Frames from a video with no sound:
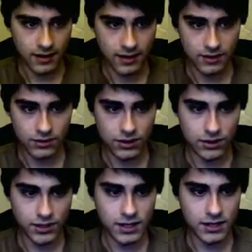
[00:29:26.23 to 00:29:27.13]
So
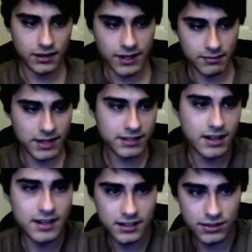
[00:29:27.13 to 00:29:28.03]
here, like my stun
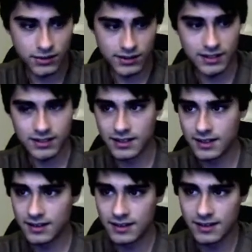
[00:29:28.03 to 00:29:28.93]
is still existent
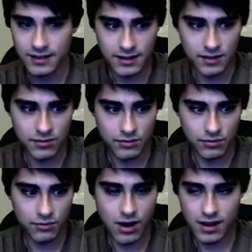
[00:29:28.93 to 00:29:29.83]

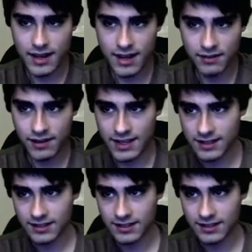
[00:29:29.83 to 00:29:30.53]
while I have hits,